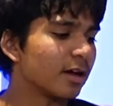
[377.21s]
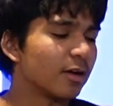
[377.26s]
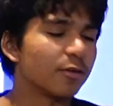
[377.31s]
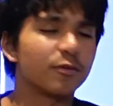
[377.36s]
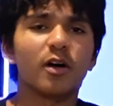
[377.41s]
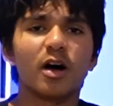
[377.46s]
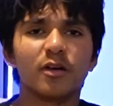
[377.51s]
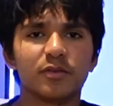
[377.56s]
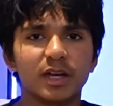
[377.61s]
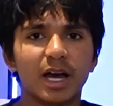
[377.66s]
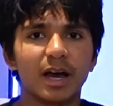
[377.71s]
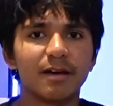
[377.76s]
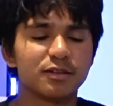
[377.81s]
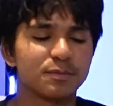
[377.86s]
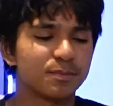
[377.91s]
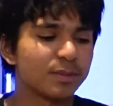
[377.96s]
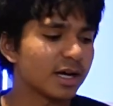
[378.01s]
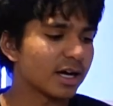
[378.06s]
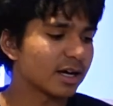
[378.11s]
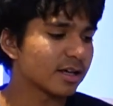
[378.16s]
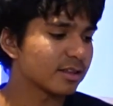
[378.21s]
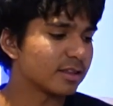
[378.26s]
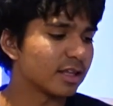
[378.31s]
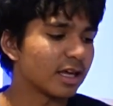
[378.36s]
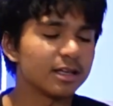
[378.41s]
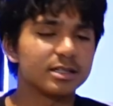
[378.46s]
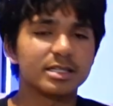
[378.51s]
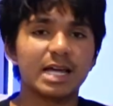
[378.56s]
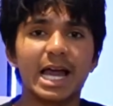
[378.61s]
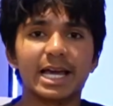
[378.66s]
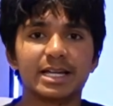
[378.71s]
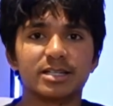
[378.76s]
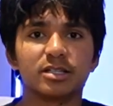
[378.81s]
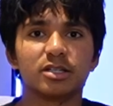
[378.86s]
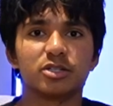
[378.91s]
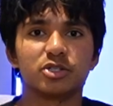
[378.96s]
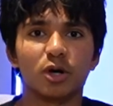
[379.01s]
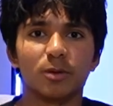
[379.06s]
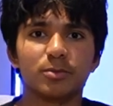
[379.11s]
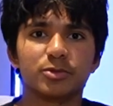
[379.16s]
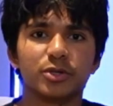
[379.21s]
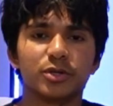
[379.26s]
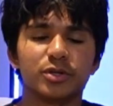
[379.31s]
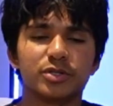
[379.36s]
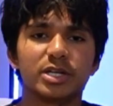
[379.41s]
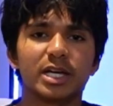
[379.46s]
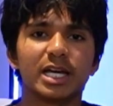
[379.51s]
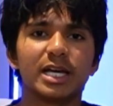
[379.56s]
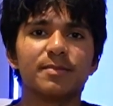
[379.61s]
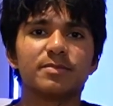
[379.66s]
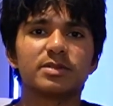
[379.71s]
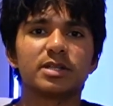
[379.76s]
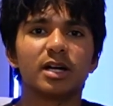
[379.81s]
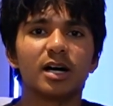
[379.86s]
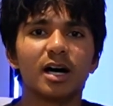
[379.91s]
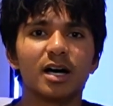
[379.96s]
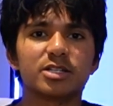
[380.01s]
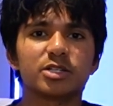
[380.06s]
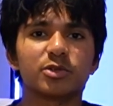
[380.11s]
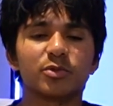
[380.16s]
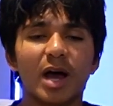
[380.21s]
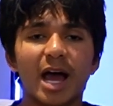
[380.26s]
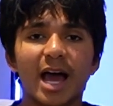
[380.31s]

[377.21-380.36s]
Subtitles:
Five games back, they take it to the top two teams in Arsenal